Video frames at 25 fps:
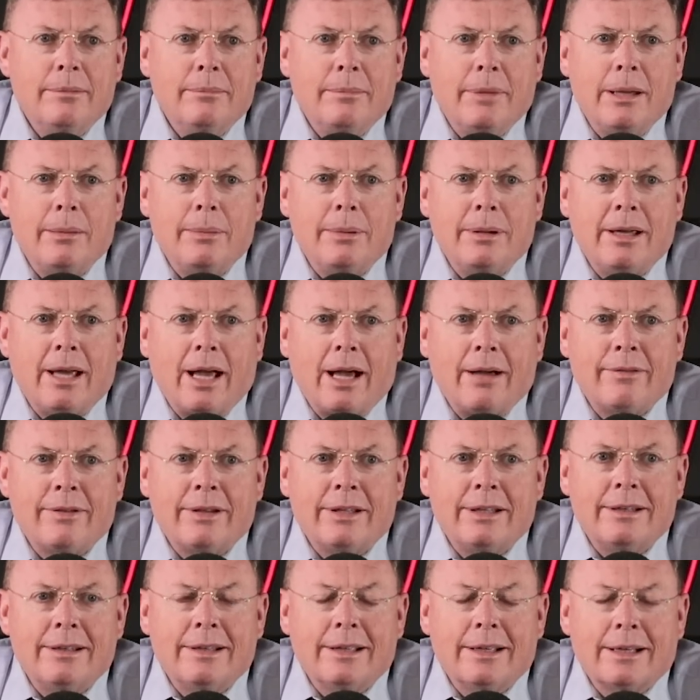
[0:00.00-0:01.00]
maybe
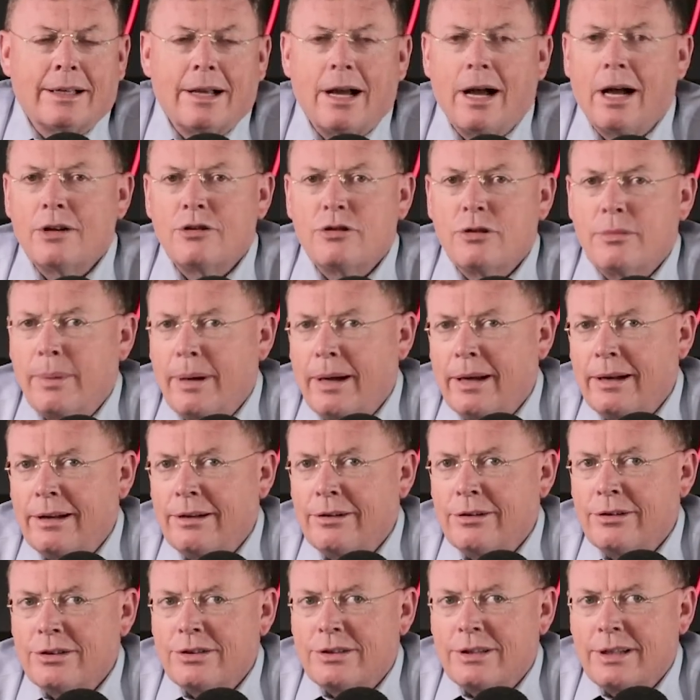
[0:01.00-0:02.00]
having contraband
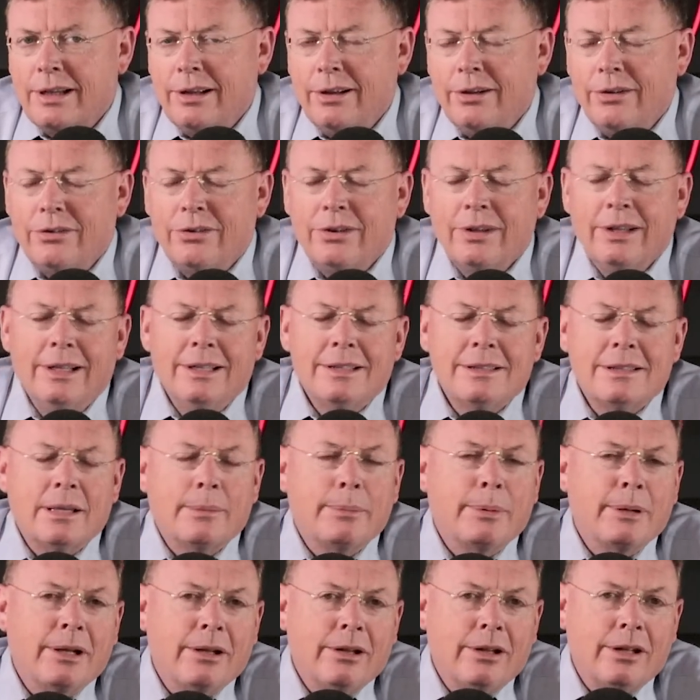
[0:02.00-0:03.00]
in her cells,
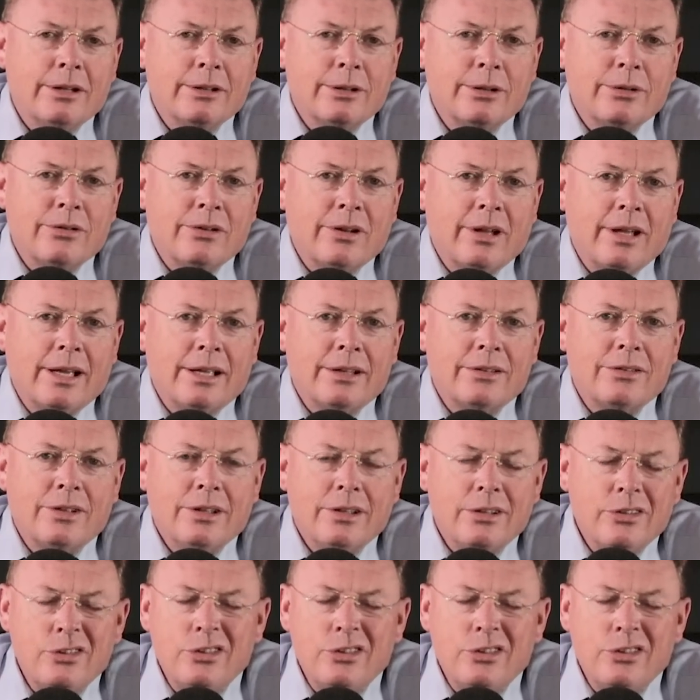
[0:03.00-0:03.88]
something along those lines.